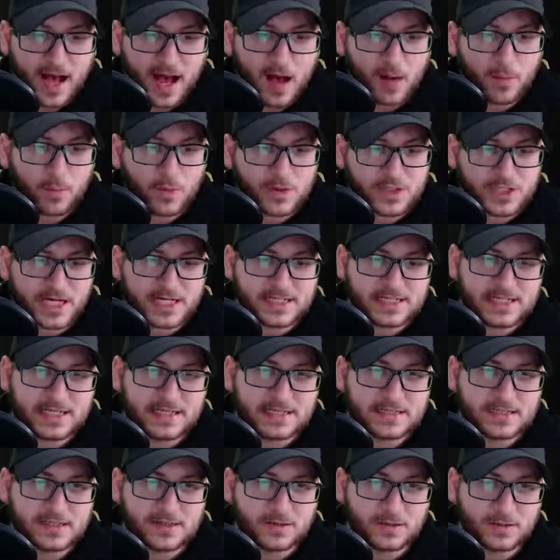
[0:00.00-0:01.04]
which I
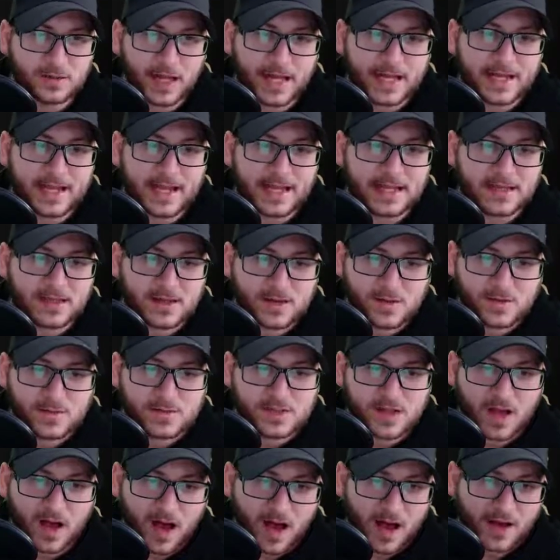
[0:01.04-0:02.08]
tend to like and
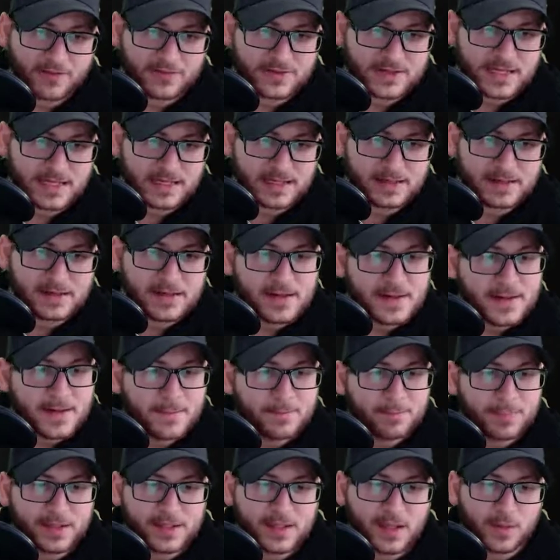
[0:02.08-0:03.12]
use often.
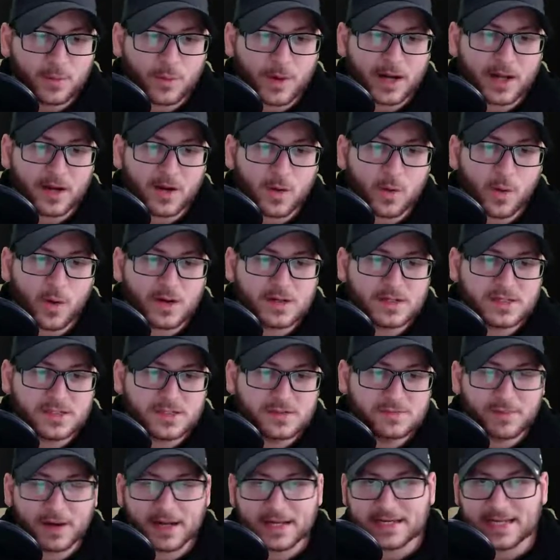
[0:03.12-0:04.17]
But then when I go
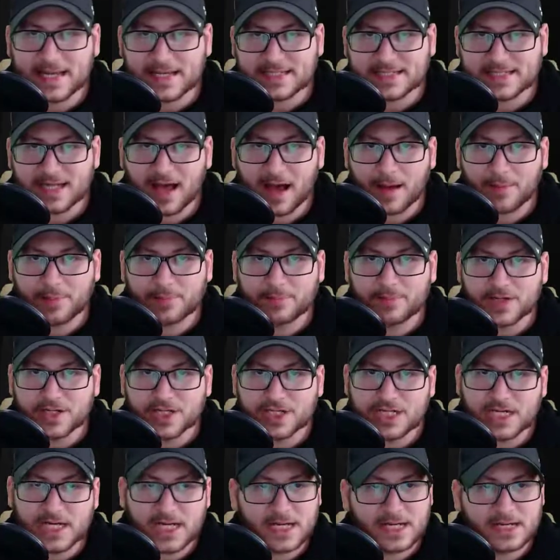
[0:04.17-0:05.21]
onto my desktop
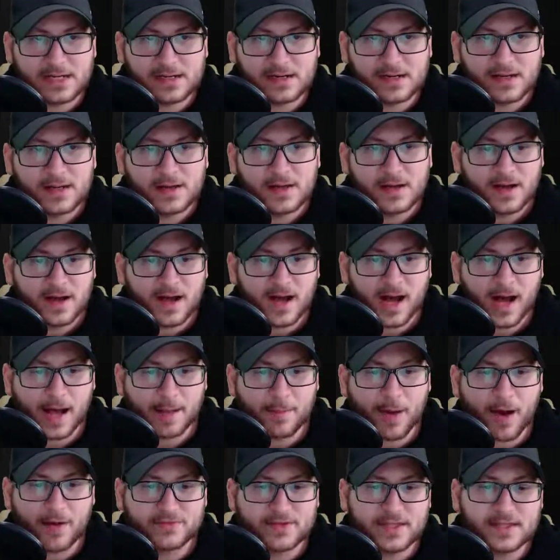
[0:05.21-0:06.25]
machine,
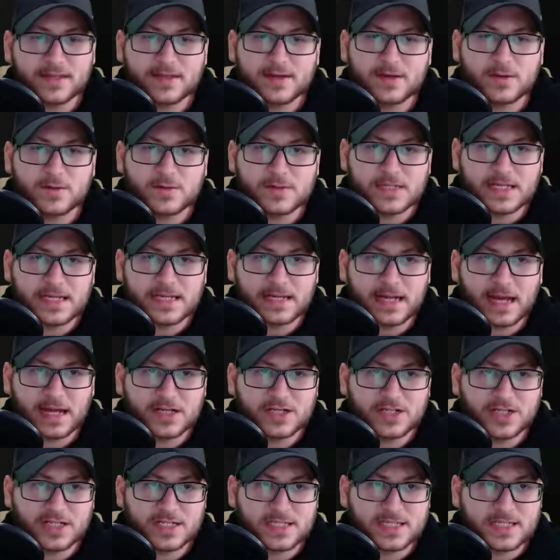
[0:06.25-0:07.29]
I'm often using
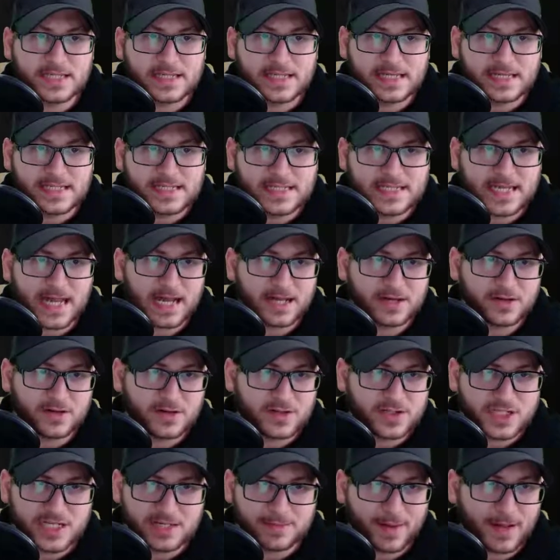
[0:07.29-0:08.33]
just the
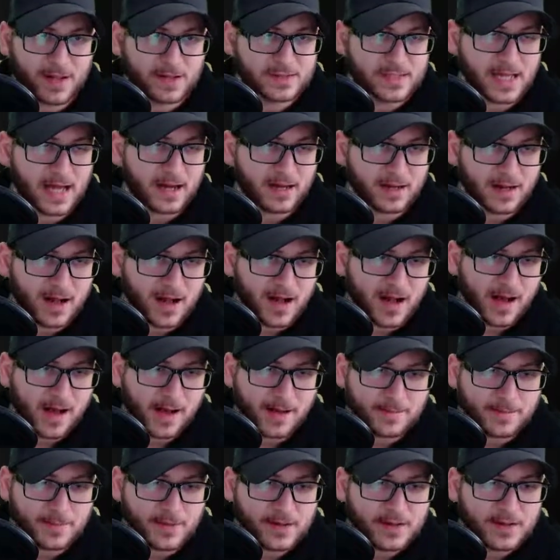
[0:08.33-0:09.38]
standard
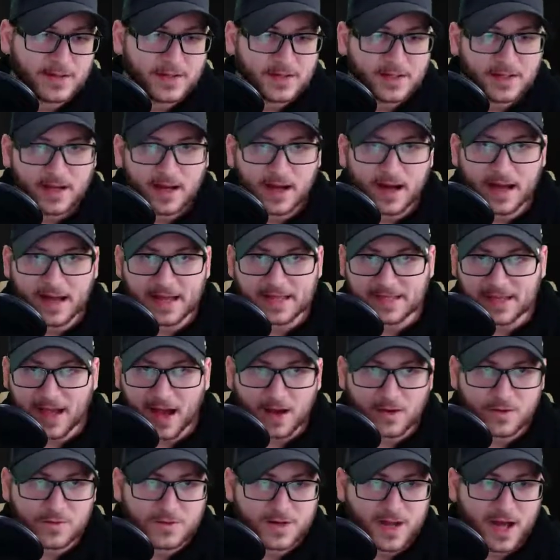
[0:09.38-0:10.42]
gmail.com,
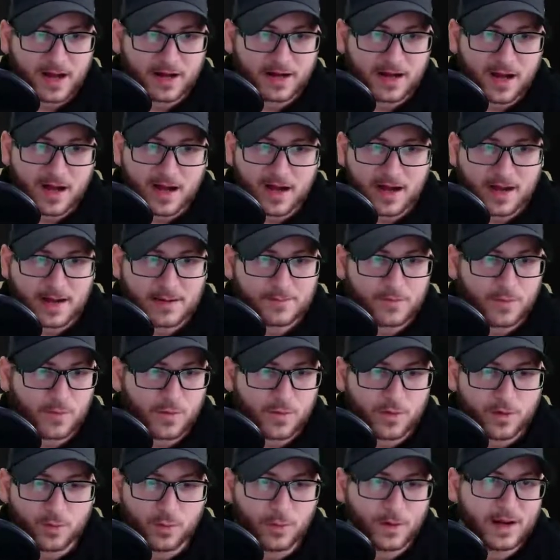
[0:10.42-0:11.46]
yahoo.com,
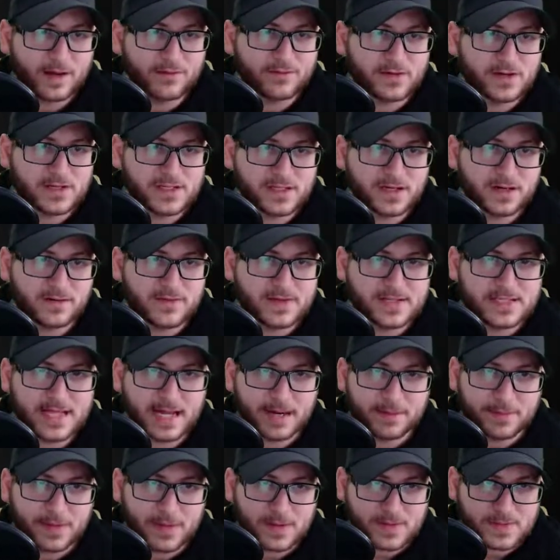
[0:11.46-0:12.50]
or whatever service that
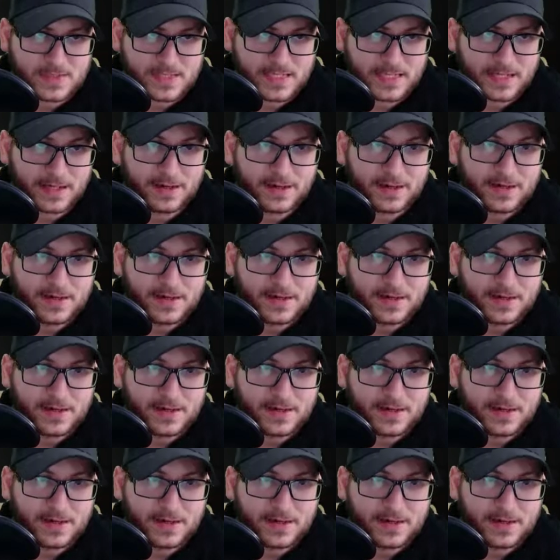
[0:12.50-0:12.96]
I'm using.